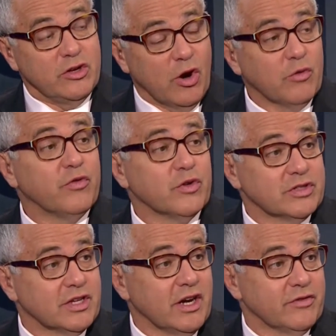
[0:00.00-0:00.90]
don't force
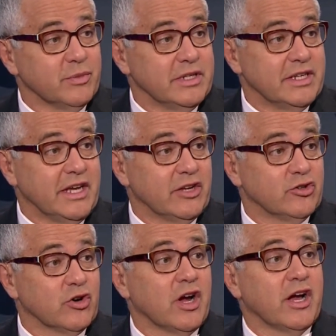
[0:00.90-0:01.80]
the government to go
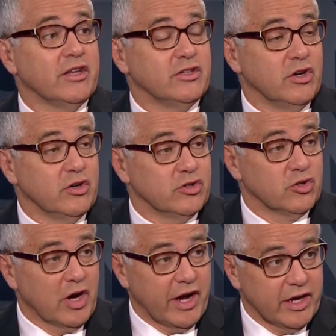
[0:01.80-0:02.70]
to
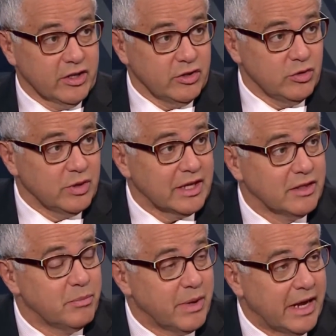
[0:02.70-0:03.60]
trial. You get the
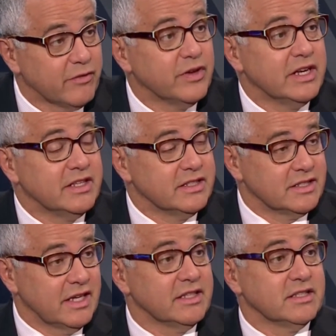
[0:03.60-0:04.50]
benefit in
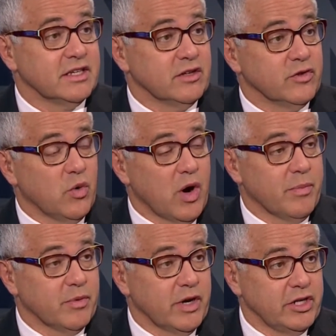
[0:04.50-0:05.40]
sentencing of
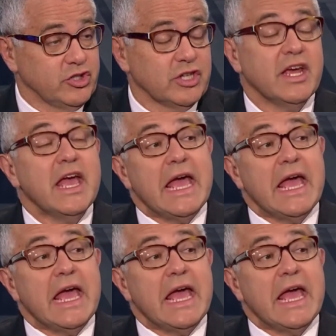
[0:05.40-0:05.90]
cooperation.